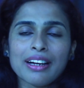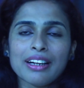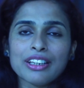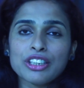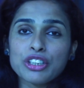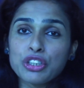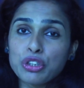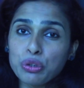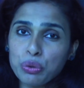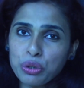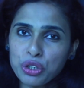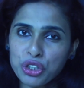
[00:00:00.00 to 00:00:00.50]

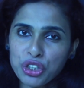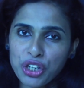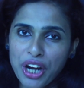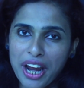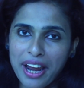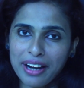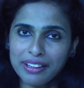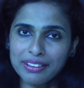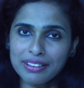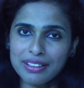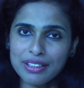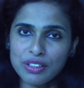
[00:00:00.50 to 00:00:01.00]
Do
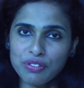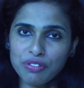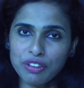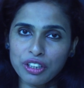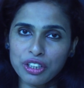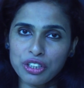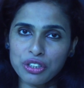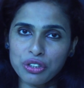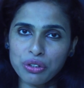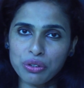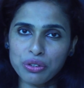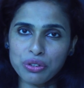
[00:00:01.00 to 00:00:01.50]
share this
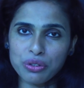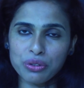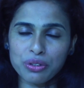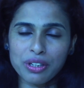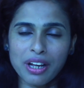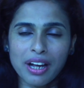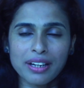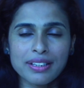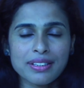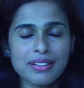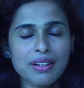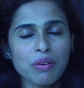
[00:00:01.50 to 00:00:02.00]
video so
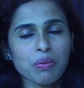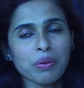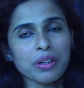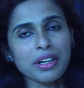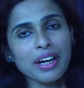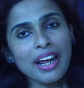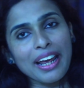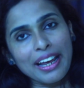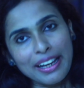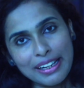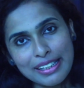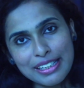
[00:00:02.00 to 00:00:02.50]
that
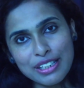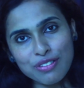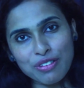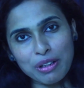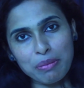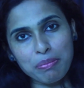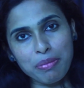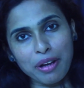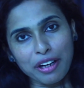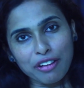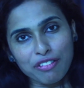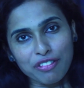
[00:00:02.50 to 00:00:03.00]
someone else will
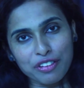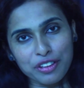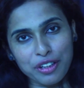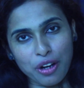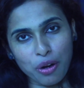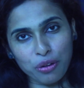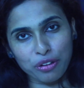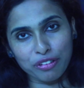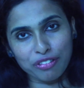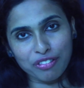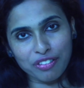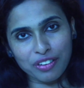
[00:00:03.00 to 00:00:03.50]
benefit
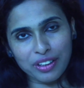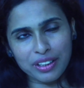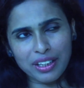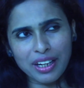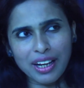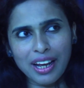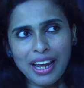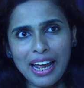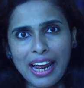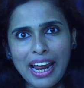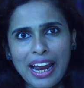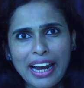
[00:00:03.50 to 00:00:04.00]
out of it.
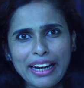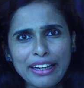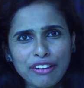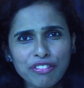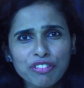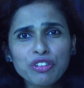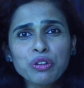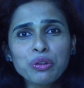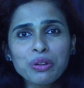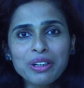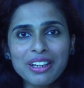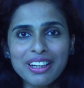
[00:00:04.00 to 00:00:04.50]
And if
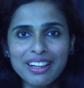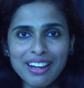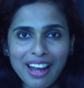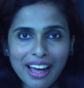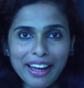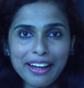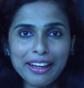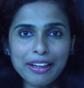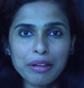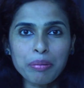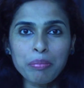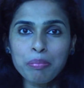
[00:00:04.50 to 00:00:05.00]
you
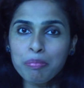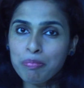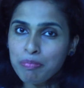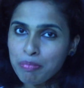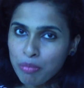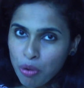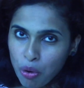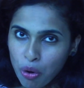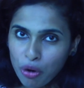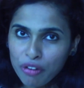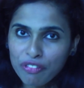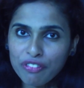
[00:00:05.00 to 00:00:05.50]
like
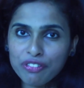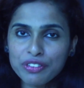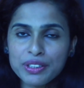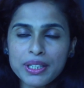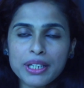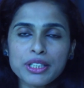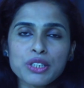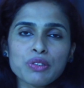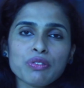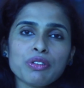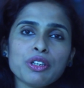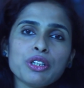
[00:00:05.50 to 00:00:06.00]
more
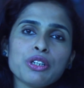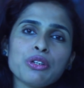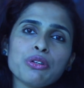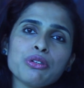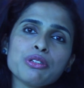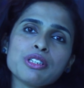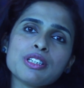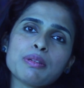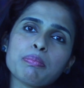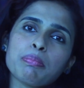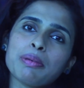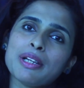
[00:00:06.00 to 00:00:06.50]
such
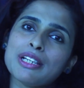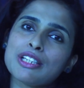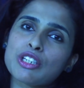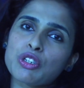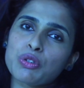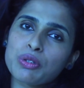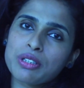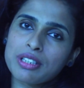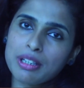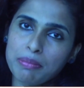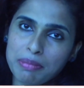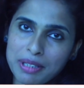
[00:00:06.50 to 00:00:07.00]
videos, please do
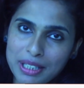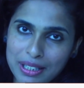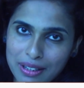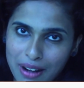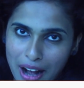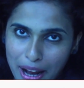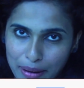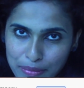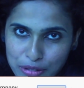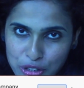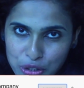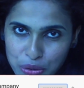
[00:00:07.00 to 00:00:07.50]

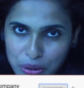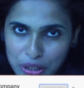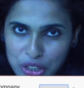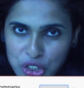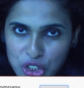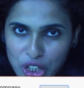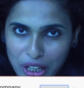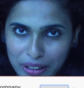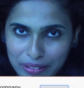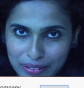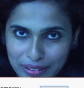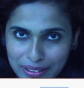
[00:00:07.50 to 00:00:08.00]
subscribe to our
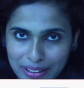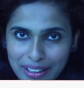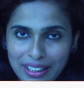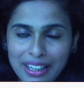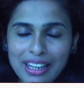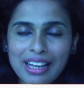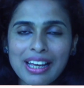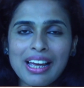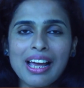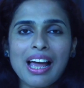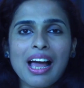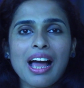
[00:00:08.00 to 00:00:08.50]
channel.
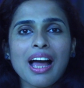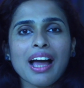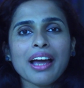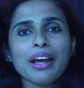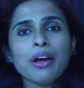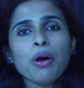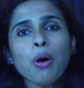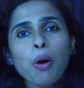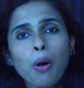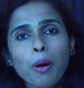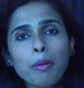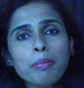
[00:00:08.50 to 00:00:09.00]
I
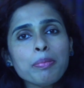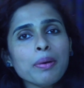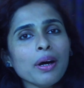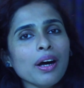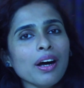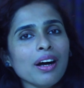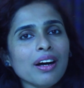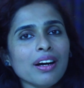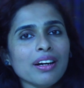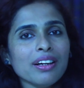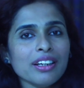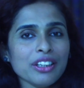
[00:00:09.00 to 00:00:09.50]
hope
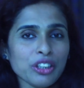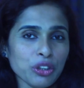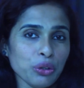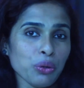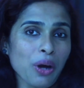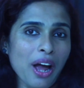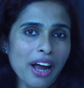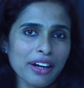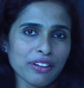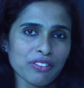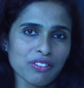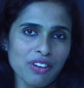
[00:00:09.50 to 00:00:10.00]
you
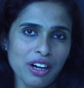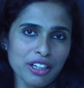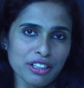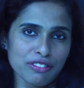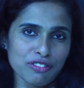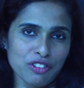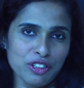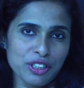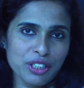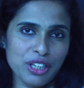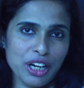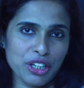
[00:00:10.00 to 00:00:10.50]
had a
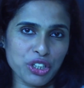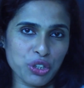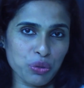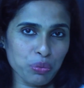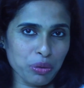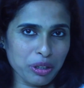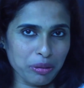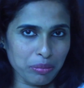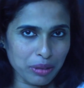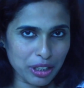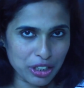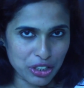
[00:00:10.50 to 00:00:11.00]
wonderful session
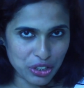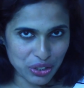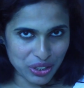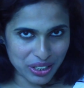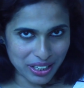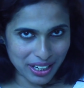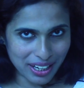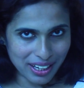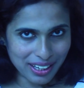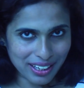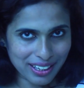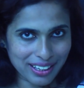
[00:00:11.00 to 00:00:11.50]
with me
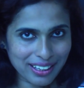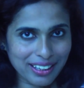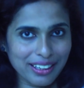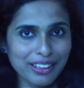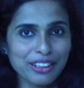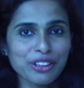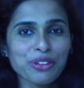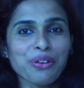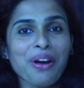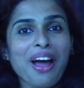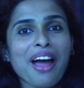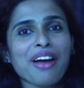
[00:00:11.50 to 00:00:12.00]
today.
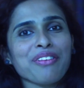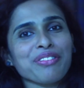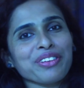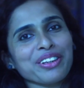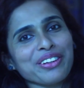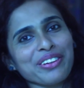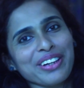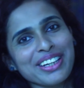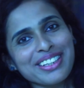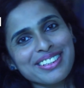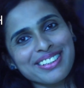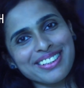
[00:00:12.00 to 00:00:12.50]
You have a
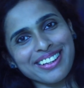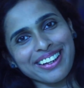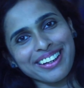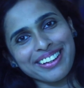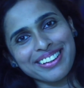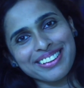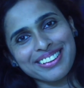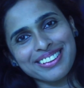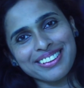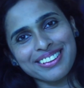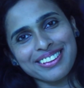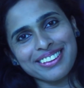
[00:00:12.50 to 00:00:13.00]
great
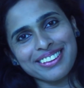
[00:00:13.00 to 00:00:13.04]
day.